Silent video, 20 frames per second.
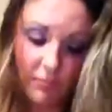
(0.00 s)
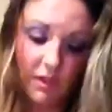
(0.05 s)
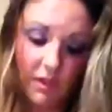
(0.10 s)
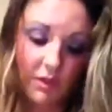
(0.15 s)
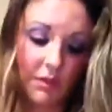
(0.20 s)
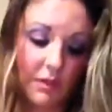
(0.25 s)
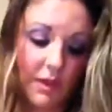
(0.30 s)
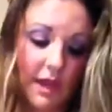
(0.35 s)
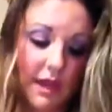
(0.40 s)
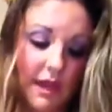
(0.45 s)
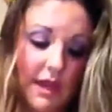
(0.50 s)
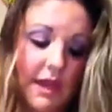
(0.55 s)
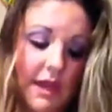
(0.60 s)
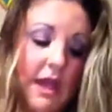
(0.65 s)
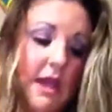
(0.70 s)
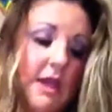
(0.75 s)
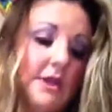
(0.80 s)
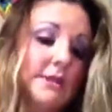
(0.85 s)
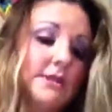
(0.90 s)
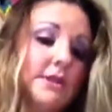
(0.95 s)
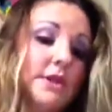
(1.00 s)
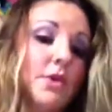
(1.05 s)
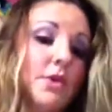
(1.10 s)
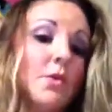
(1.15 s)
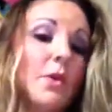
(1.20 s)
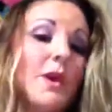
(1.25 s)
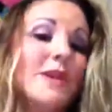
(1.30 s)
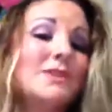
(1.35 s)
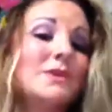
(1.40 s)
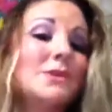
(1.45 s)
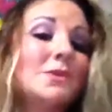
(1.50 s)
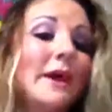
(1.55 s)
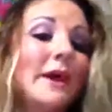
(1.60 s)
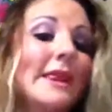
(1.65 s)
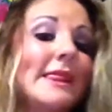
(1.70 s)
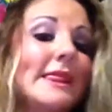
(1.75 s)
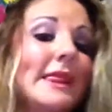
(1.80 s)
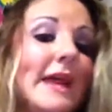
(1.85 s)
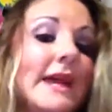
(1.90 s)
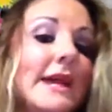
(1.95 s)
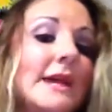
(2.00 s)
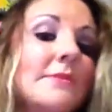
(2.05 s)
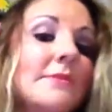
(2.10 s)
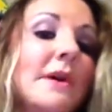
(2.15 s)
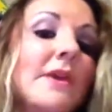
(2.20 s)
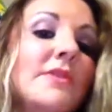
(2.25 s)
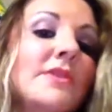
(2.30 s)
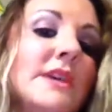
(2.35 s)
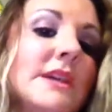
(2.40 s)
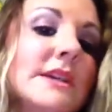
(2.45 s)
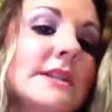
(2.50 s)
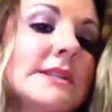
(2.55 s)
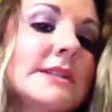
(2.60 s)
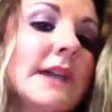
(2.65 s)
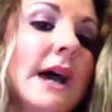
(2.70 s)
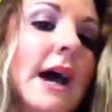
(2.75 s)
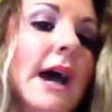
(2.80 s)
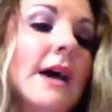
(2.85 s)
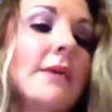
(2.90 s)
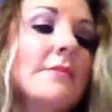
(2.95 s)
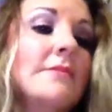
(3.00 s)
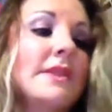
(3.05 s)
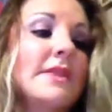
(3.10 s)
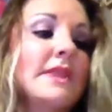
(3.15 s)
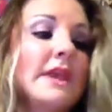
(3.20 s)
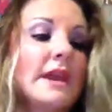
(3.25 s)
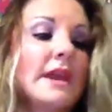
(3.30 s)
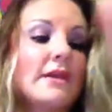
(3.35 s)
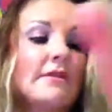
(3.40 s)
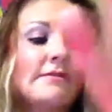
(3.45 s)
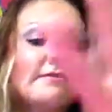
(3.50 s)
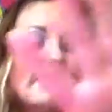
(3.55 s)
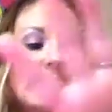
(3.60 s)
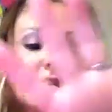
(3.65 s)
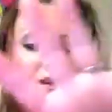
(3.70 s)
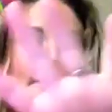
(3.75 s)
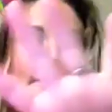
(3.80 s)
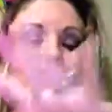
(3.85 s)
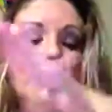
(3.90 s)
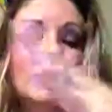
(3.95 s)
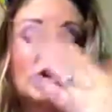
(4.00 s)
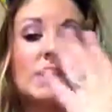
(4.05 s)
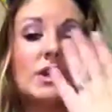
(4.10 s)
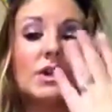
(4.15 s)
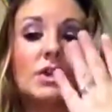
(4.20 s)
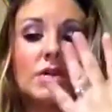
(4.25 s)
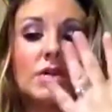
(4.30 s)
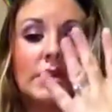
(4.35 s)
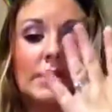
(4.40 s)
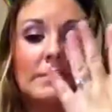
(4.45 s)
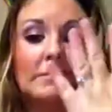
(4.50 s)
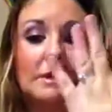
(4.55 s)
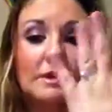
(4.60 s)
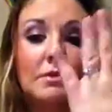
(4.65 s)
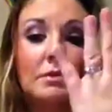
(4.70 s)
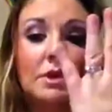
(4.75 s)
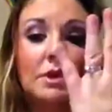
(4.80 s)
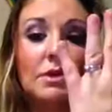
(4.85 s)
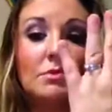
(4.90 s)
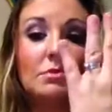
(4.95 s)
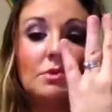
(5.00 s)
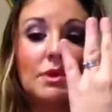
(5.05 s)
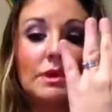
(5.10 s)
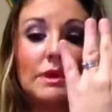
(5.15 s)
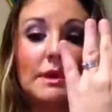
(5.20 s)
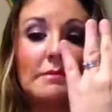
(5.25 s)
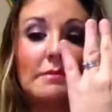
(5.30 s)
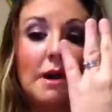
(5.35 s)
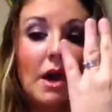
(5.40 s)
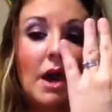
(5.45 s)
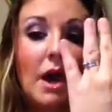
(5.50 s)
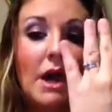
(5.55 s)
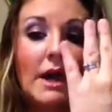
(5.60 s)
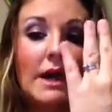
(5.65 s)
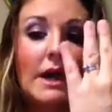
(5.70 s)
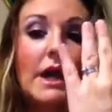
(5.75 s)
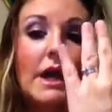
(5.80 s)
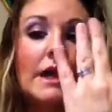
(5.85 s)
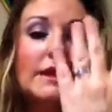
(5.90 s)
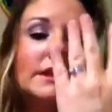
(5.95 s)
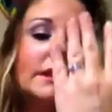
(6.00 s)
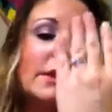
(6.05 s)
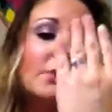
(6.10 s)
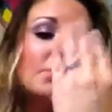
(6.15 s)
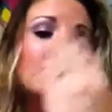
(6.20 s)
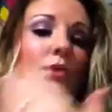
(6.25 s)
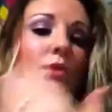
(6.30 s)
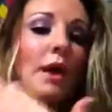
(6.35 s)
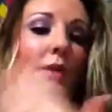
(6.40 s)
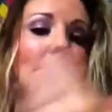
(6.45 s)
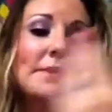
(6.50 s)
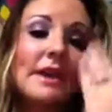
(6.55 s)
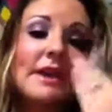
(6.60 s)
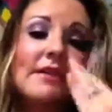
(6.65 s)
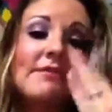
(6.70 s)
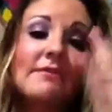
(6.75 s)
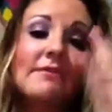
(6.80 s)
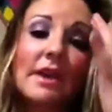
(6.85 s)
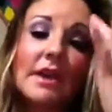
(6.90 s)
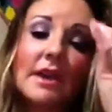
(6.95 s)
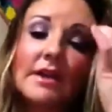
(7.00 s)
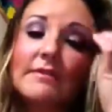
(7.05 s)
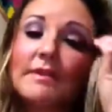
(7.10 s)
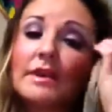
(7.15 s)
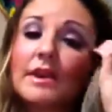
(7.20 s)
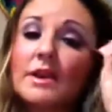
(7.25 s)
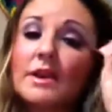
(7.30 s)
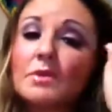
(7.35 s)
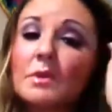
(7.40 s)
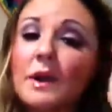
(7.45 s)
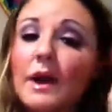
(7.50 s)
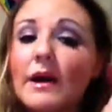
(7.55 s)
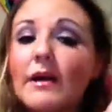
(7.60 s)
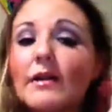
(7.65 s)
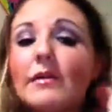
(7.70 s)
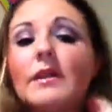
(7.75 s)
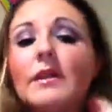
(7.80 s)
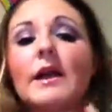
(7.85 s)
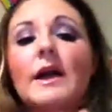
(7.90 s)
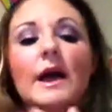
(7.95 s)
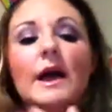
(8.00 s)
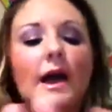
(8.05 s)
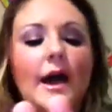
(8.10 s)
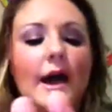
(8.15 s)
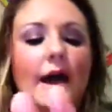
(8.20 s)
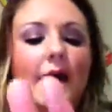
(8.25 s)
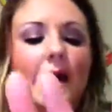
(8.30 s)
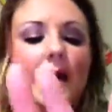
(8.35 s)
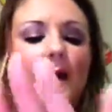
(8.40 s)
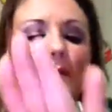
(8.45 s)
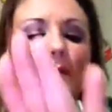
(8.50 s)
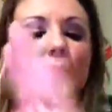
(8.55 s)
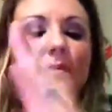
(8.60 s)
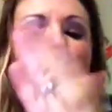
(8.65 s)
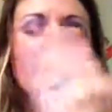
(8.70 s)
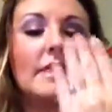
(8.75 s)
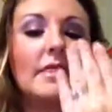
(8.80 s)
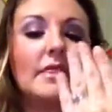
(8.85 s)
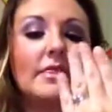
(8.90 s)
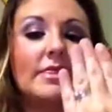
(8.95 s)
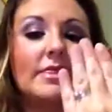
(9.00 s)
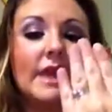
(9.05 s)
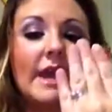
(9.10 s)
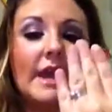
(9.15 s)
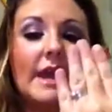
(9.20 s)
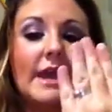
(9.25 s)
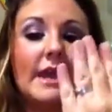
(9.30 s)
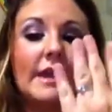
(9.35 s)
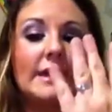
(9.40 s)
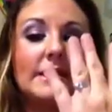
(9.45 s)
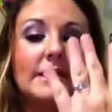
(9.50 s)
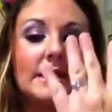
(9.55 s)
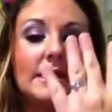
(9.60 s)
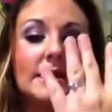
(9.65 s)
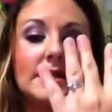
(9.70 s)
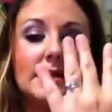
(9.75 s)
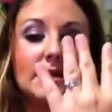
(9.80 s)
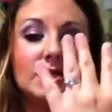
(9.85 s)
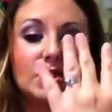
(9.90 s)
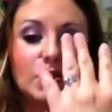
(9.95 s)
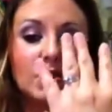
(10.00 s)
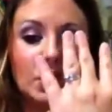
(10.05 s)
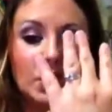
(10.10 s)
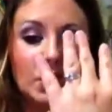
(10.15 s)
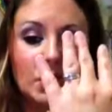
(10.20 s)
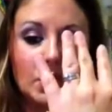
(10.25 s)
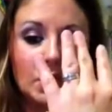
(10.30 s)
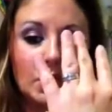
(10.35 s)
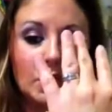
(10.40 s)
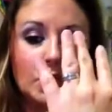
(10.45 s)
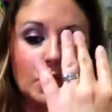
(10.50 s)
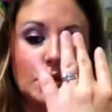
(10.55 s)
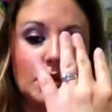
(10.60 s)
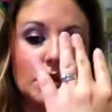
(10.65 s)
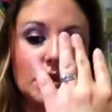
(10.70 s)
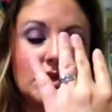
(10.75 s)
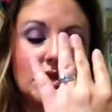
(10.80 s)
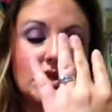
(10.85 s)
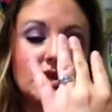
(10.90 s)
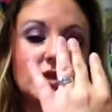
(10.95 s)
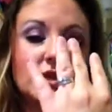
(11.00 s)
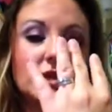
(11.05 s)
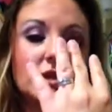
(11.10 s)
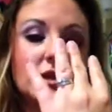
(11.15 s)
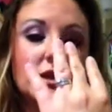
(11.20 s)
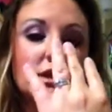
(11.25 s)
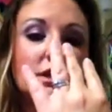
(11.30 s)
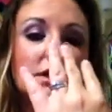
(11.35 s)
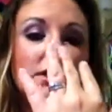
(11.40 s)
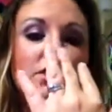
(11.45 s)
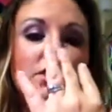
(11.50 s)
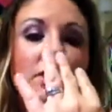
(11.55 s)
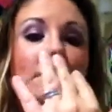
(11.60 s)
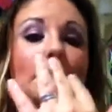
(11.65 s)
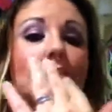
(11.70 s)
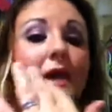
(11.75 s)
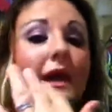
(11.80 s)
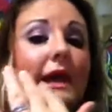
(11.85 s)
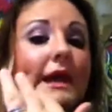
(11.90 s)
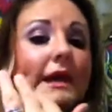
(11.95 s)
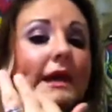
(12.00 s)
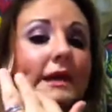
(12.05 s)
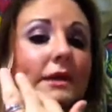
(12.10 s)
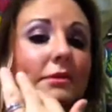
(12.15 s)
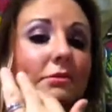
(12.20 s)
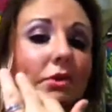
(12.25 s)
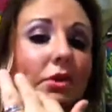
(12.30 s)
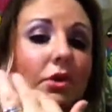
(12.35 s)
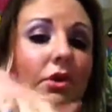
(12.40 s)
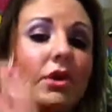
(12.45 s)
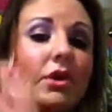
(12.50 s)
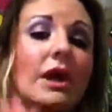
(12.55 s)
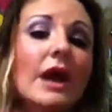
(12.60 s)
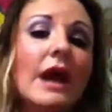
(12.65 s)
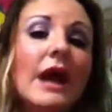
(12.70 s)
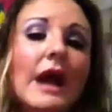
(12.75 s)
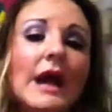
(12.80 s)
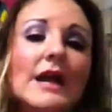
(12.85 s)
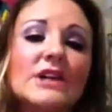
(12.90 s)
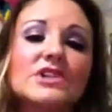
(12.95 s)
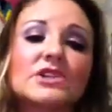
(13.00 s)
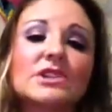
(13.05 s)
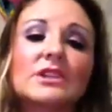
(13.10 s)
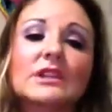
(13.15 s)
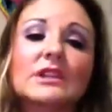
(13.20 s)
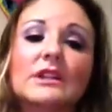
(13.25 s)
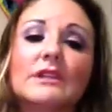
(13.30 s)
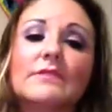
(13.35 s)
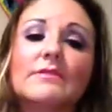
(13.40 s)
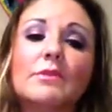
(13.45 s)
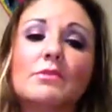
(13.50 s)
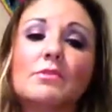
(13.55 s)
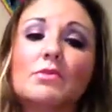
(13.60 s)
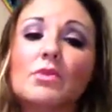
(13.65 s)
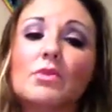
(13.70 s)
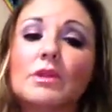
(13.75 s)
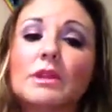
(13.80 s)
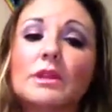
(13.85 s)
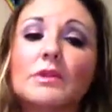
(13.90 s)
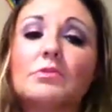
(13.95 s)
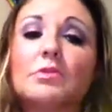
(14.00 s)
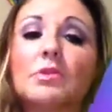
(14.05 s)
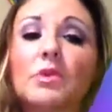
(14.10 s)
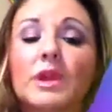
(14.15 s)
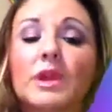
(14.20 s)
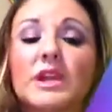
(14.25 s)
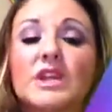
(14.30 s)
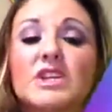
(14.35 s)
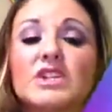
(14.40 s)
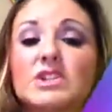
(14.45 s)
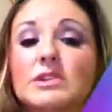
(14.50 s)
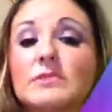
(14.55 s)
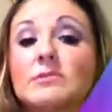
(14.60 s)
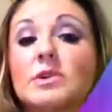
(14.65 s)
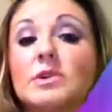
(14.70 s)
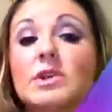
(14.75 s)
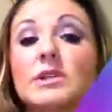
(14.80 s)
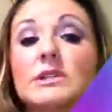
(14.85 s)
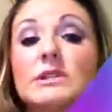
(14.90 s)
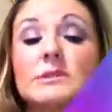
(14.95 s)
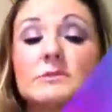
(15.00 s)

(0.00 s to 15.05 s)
Okay, so what do I like about these? They are very, very creamy when you put them on. They rub in very, very well. These two, the Champagne and the Pearl, actually leave a really pretty shimmer and